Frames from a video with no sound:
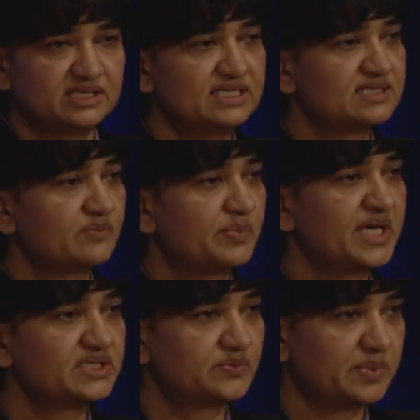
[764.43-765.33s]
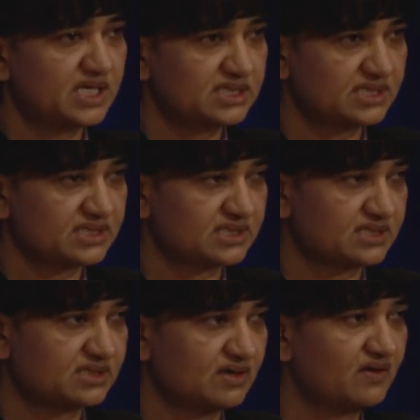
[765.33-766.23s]
These are pitch
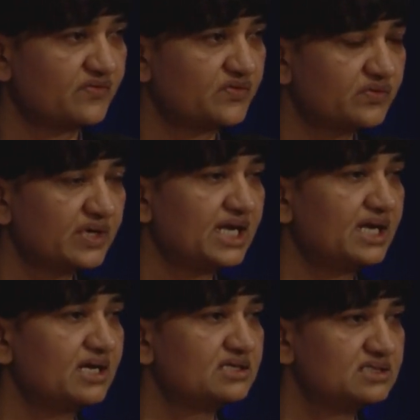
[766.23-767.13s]
pulses of three